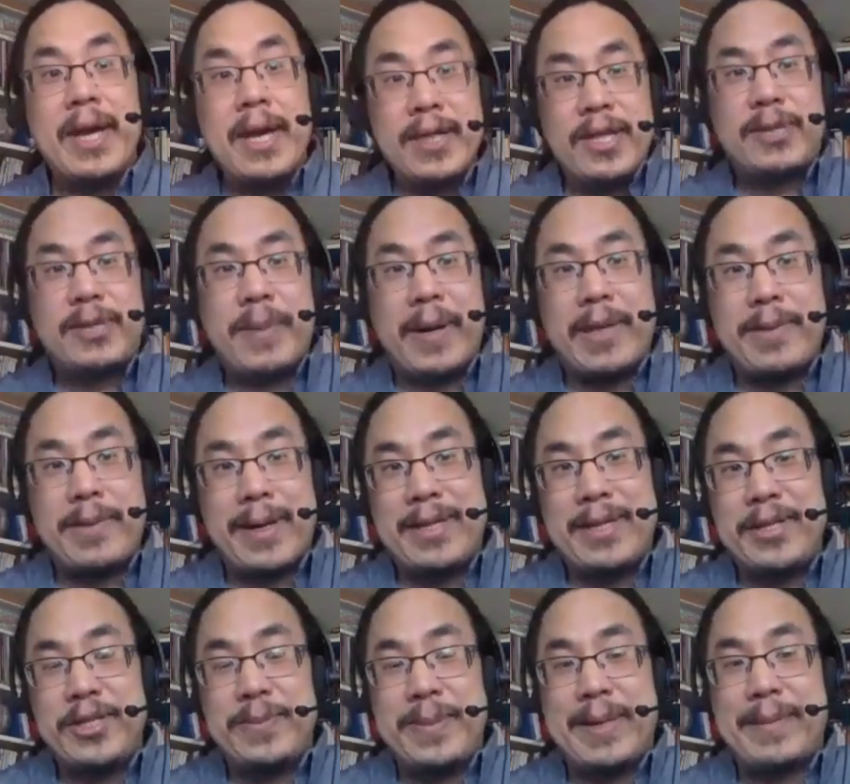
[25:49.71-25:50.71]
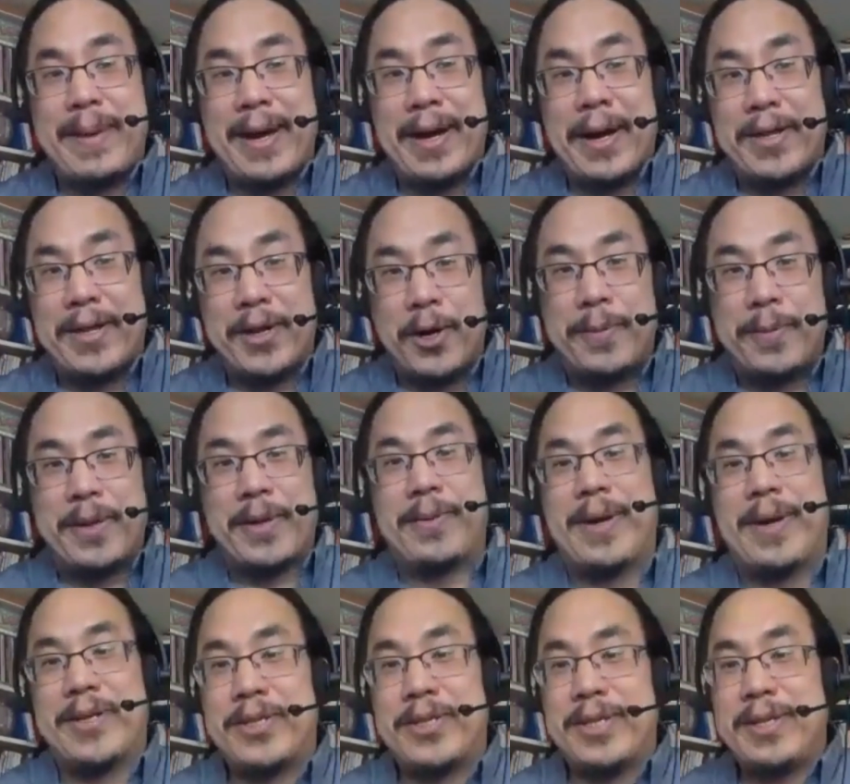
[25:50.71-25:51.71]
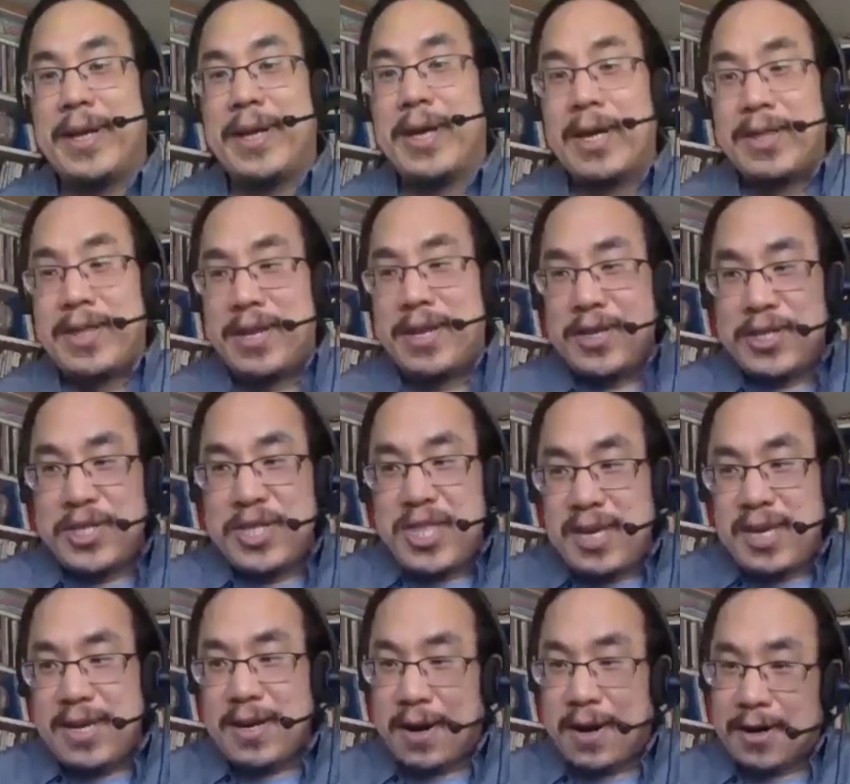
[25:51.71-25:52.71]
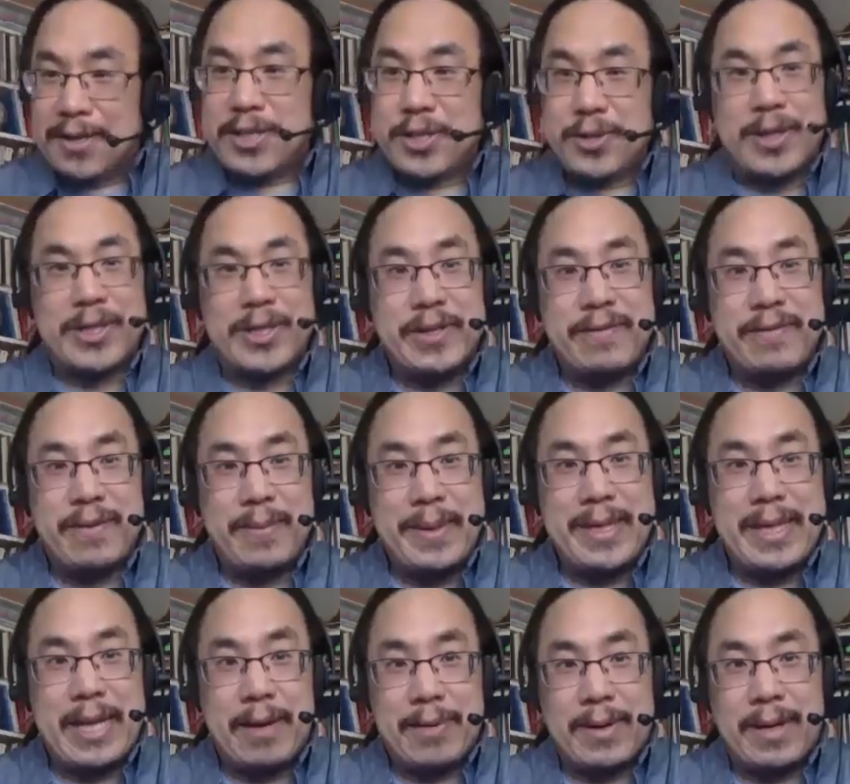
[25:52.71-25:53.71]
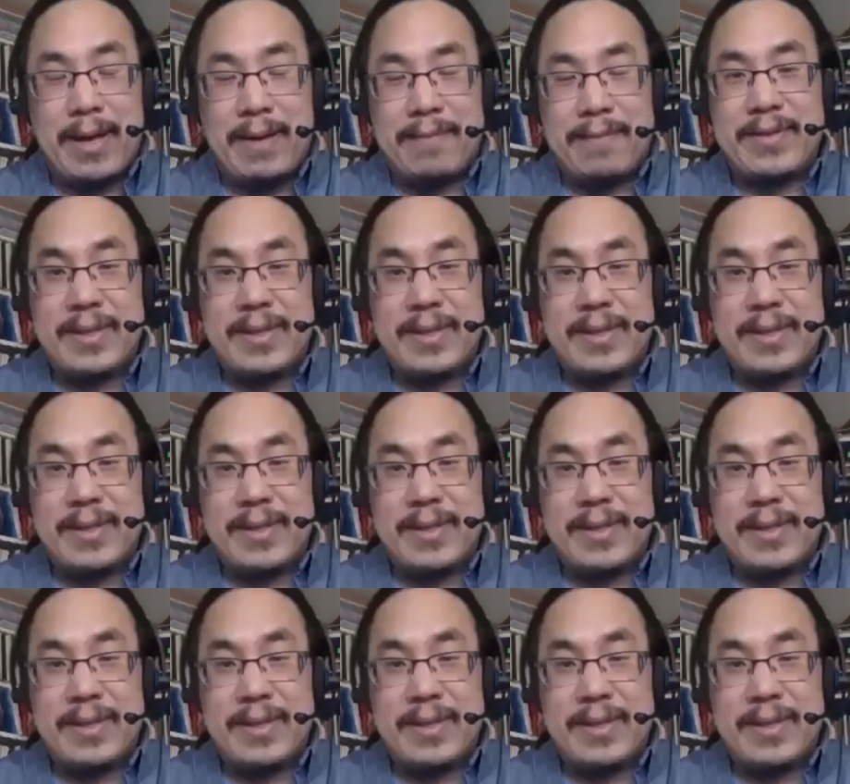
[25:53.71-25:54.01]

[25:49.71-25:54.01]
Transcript: This, by the way, leads me to my other open question that is the hardest question for me that I would love